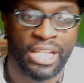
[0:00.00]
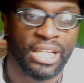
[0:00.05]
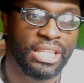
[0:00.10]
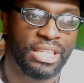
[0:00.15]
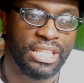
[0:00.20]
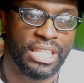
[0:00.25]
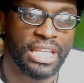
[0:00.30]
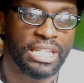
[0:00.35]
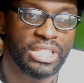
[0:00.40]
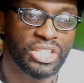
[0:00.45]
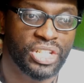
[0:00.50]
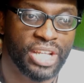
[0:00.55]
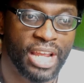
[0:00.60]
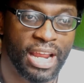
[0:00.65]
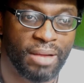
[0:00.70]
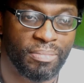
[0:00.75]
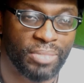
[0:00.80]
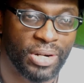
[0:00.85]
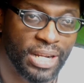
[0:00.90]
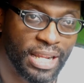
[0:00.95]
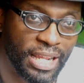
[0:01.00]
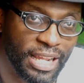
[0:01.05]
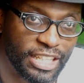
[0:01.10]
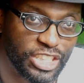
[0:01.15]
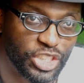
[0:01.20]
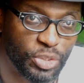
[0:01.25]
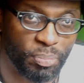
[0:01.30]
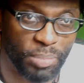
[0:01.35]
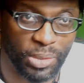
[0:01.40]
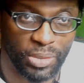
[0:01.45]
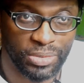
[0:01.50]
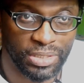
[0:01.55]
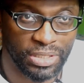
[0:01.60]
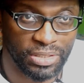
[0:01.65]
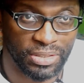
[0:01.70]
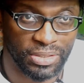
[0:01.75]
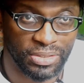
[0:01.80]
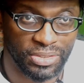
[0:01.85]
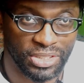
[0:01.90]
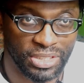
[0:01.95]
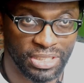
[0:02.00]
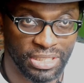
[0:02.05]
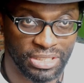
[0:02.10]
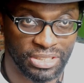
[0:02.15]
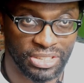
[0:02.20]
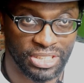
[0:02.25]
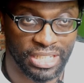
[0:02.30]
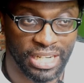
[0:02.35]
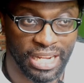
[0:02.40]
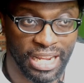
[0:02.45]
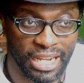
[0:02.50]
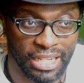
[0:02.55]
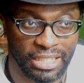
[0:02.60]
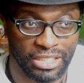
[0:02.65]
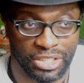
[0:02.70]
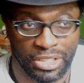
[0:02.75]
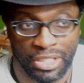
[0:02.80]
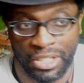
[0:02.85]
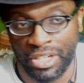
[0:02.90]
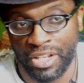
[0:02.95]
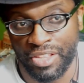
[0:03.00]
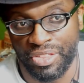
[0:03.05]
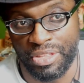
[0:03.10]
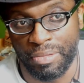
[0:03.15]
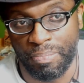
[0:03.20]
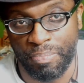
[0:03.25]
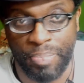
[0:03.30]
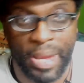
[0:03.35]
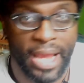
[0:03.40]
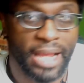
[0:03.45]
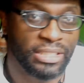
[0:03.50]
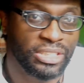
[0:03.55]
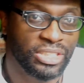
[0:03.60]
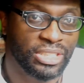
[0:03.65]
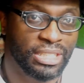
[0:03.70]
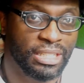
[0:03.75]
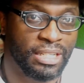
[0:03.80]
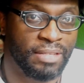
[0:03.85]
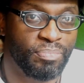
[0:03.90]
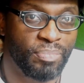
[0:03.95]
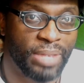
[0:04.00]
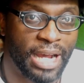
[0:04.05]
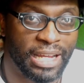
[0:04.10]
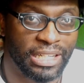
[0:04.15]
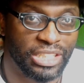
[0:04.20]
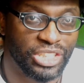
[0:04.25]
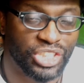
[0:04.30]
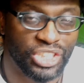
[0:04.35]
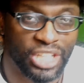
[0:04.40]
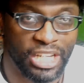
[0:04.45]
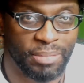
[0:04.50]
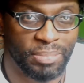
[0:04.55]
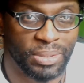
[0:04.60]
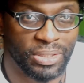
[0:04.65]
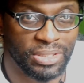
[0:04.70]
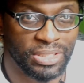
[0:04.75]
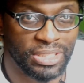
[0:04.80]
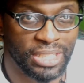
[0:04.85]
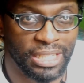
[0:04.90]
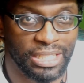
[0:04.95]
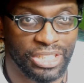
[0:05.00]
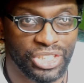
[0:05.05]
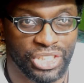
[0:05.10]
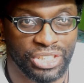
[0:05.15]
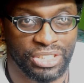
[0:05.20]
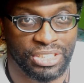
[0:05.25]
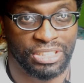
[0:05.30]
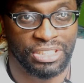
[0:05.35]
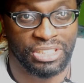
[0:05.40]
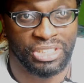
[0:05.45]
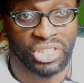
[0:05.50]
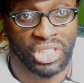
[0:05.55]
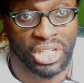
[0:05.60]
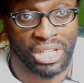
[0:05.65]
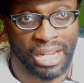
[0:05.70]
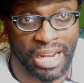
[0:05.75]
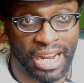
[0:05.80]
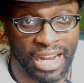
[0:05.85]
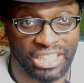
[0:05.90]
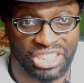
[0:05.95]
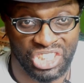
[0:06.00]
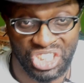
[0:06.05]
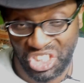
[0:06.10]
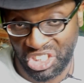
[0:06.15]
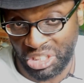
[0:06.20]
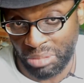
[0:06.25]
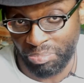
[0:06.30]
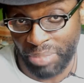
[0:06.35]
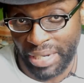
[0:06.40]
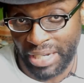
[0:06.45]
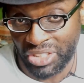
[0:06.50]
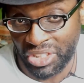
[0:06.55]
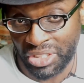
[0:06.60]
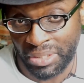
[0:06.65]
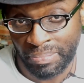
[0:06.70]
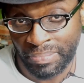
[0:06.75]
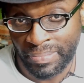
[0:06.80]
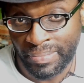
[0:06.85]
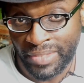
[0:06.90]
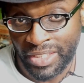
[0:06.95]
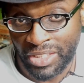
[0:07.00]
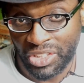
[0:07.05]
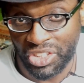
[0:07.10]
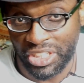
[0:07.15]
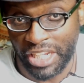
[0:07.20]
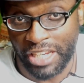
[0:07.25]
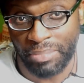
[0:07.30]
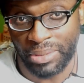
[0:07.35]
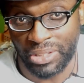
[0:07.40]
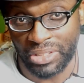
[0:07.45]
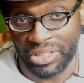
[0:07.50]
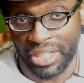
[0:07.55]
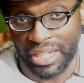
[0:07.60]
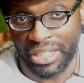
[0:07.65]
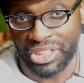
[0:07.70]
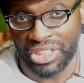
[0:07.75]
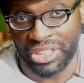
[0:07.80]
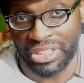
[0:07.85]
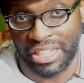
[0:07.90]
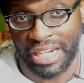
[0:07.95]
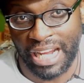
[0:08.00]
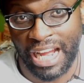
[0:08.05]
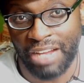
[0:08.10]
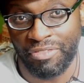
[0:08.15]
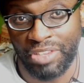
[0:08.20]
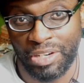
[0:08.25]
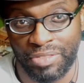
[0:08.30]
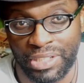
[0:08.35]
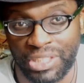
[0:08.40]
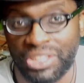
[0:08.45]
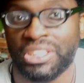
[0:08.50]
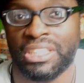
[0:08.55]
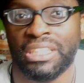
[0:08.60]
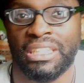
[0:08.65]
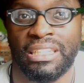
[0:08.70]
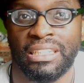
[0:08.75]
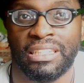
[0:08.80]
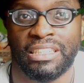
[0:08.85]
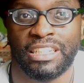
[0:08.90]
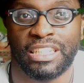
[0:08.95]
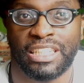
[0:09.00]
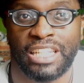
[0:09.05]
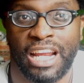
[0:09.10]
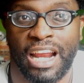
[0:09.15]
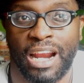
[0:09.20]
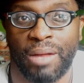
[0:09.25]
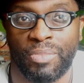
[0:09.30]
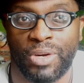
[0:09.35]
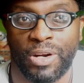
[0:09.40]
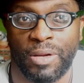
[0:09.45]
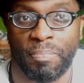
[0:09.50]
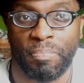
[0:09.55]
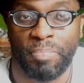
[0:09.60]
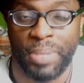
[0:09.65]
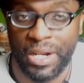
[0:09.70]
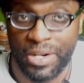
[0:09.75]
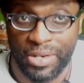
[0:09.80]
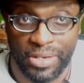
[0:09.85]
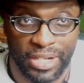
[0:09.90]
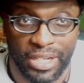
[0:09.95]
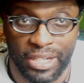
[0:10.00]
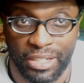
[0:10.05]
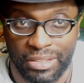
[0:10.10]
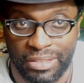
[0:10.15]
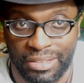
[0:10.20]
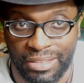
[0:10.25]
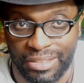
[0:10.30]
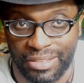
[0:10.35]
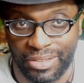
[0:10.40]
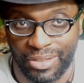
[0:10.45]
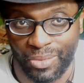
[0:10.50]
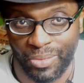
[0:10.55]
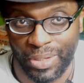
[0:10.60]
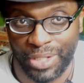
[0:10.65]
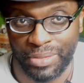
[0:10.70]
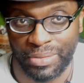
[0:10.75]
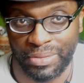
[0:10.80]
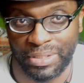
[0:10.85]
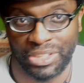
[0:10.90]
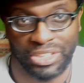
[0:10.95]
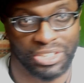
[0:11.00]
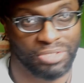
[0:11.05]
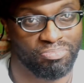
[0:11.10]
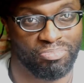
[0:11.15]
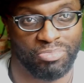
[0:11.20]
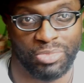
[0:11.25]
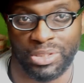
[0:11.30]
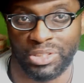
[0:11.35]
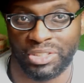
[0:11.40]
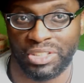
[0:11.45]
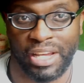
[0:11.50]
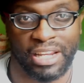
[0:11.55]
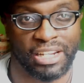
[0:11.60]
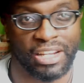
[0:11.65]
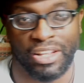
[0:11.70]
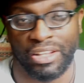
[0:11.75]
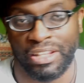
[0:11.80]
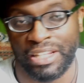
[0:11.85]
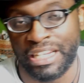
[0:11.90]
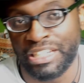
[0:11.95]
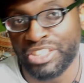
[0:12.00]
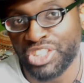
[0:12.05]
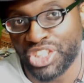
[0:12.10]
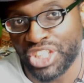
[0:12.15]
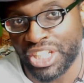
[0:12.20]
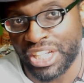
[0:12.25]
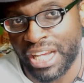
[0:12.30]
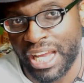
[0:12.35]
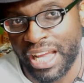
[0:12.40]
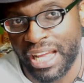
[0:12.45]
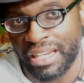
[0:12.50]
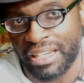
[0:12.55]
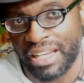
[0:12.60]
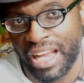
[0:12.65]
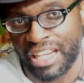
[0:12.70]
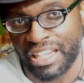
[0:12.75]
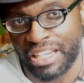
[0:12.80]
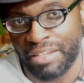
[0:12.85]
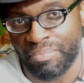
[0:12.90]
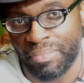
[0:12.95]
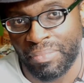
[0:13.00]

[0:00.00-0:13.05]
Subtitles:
This camera has both of those things. It has the best in-body stabilization in its class. It's the best stabilization that I've ever seen in a camera, period. You know, whether it was like a lens that had like